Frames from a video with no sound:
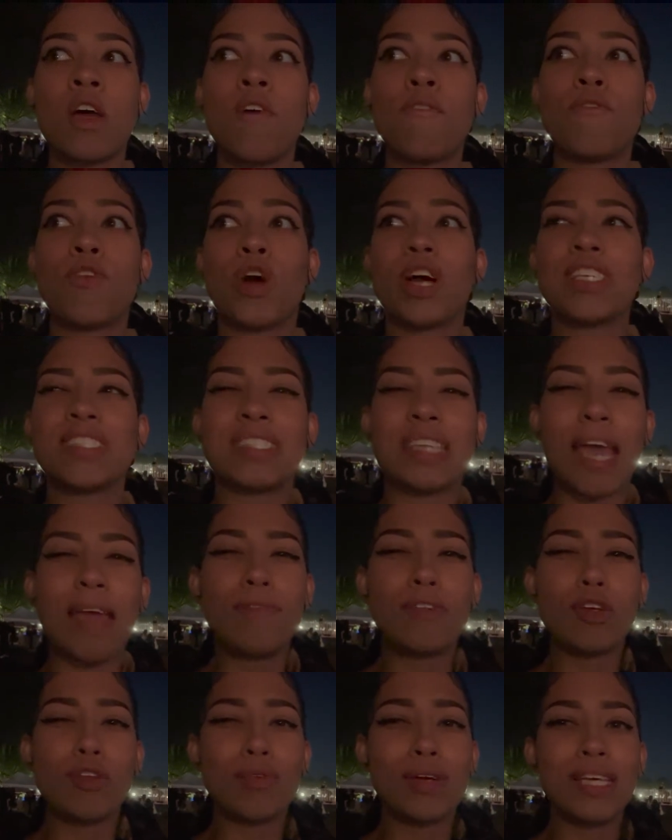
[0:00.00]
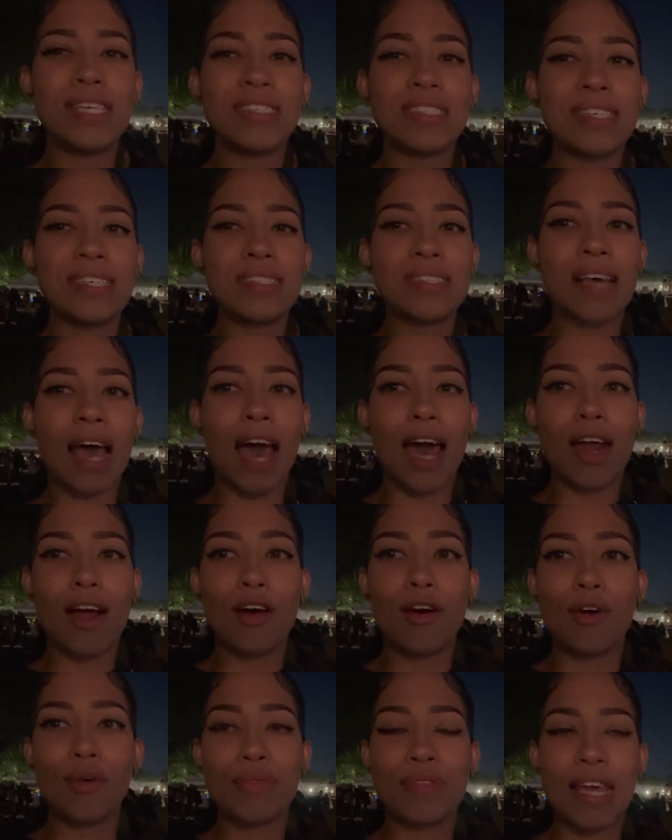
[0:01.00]
For safety reasons, I
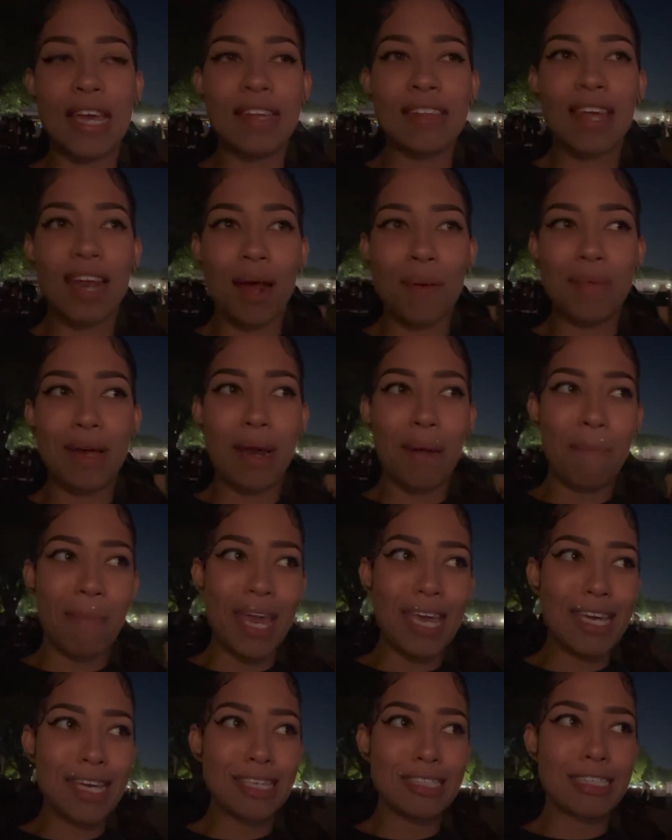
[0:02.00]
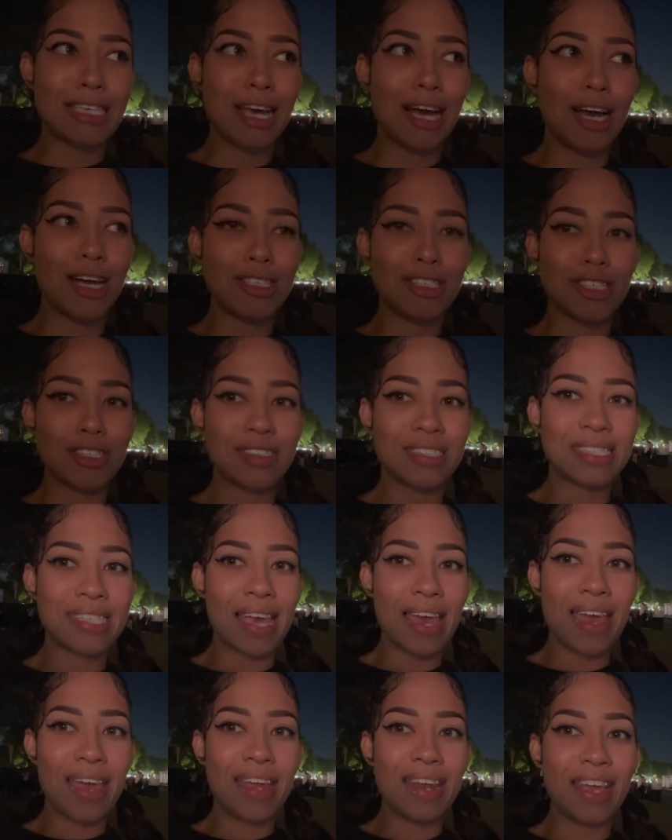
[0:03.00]
don't think that I'm gonna make it to Usher
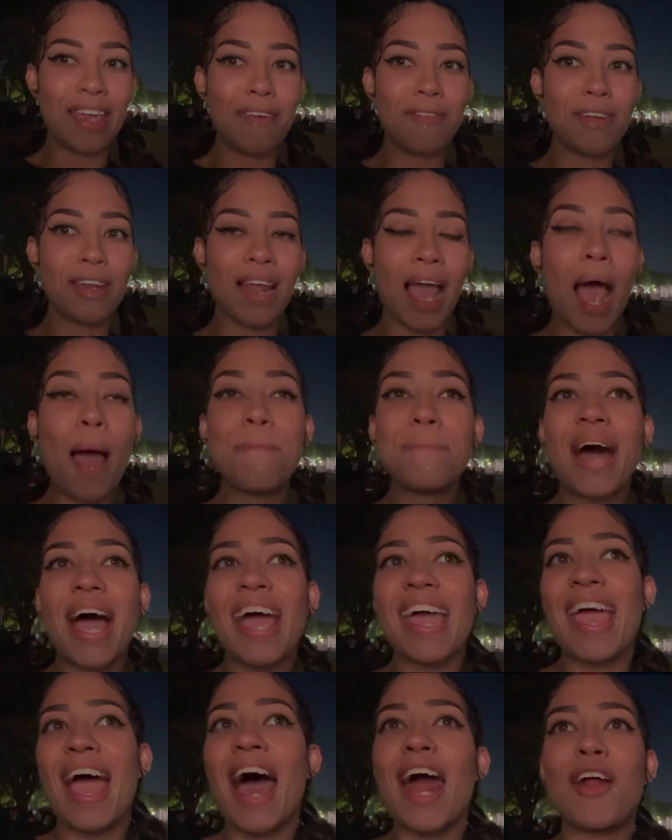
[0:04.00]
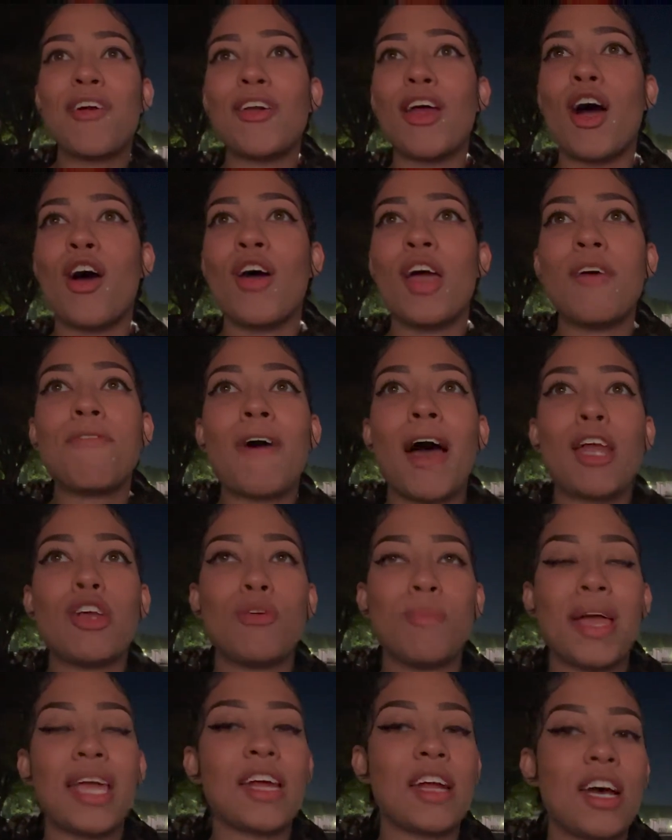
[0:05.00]
set. Even I might, I don't know. If I do
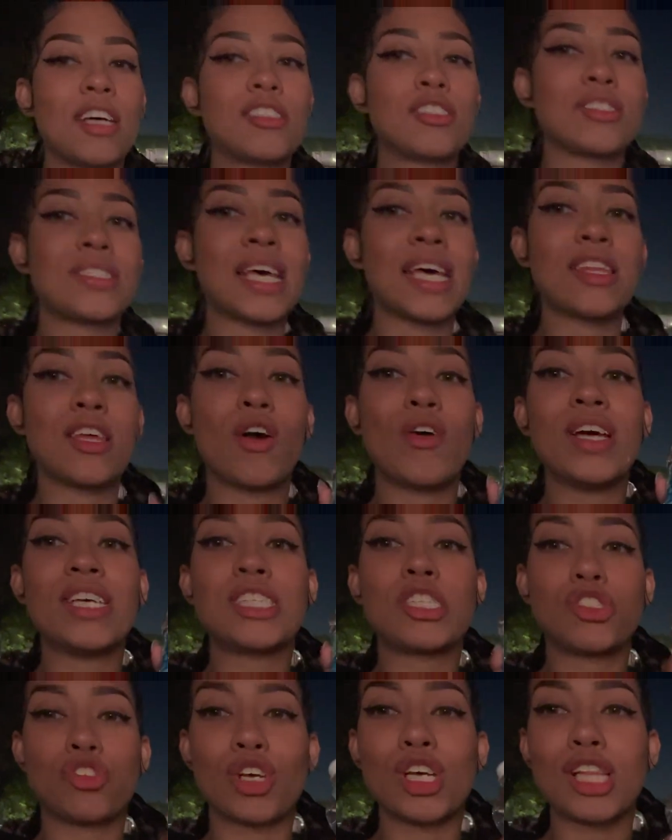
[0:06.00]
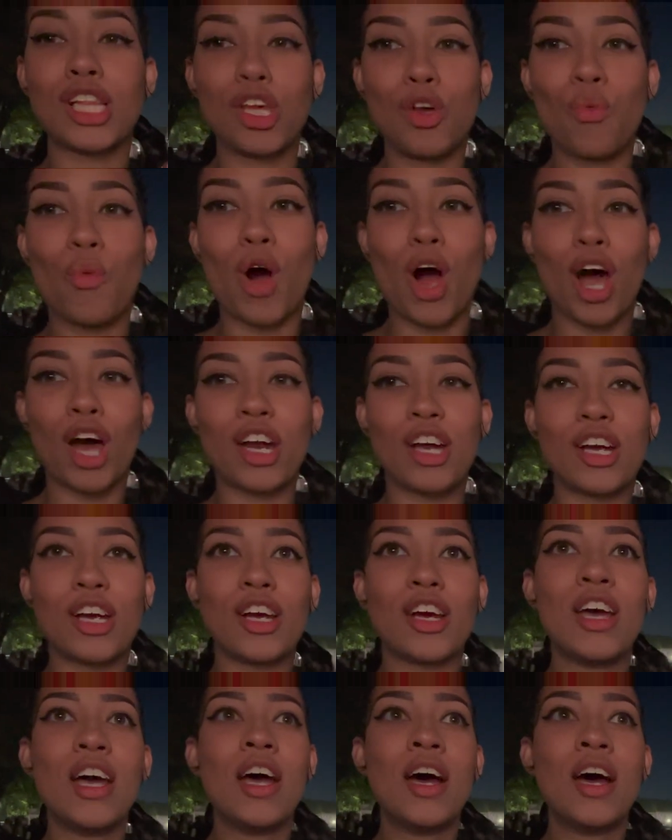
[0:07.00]
make it to Usher set though, it's strictly water.